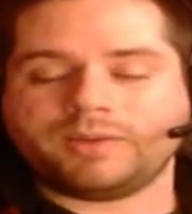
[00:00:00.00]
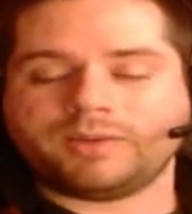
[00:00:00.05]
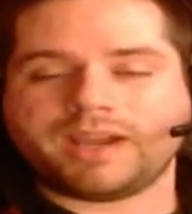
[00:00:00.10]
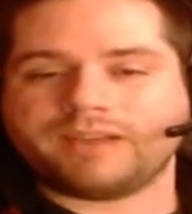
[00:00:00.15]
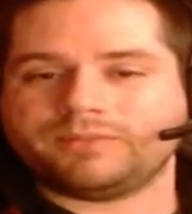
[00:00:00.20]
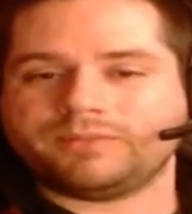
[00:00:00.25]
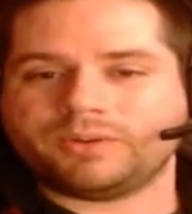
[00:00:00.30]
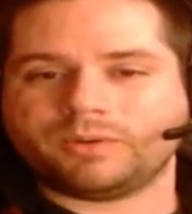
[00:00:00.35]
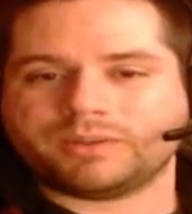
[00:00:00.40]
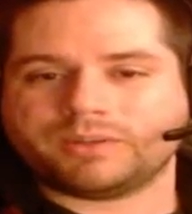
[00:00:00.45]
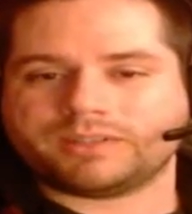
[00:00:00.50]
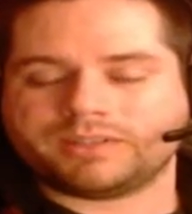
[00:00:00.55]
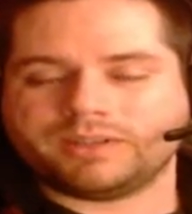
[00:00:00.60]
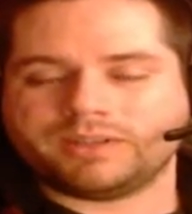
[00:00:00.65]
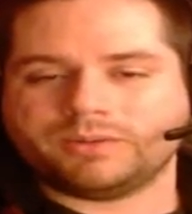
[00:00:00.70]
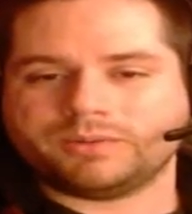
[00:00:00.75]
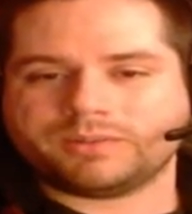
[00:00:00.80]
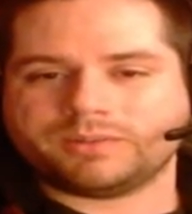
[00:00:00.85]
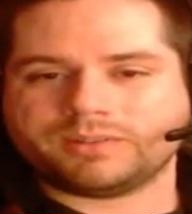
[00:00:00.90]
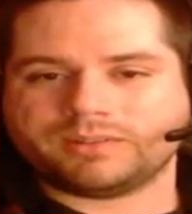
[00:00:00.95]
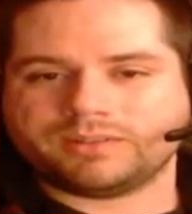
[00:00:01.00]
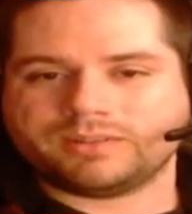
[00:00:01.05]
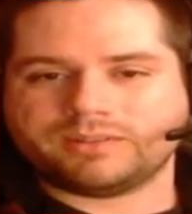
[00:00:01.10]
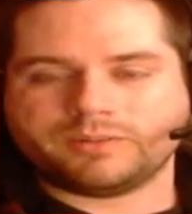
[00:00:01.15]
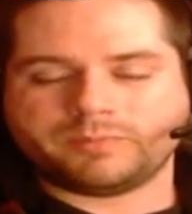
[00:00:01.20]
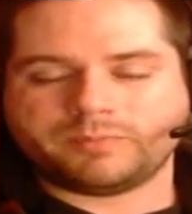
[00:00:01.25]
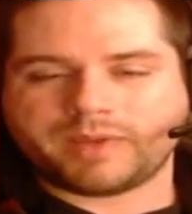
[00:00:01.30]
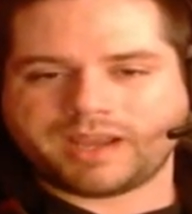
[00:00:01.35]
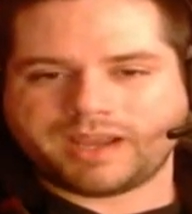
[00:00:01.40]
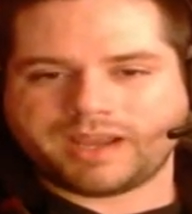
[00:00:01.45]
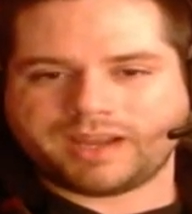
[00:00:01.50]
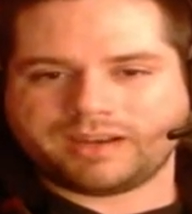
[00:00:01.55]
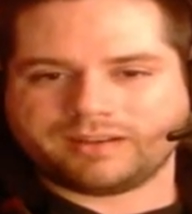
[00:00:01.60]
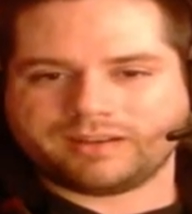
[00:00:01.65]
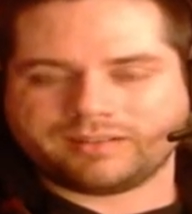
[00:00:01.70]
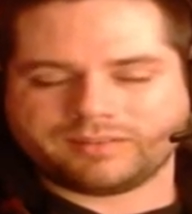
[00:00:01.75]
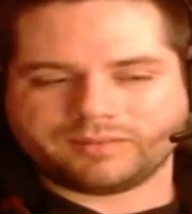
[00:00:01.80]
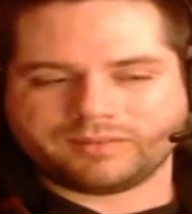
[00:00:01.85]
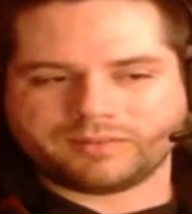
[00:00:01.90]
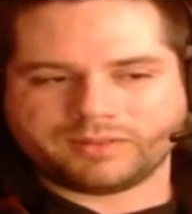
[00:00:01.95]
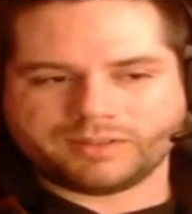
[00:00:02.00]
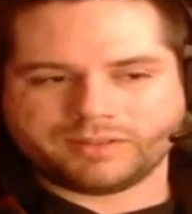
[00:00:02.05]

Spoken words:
you have no excuse to ban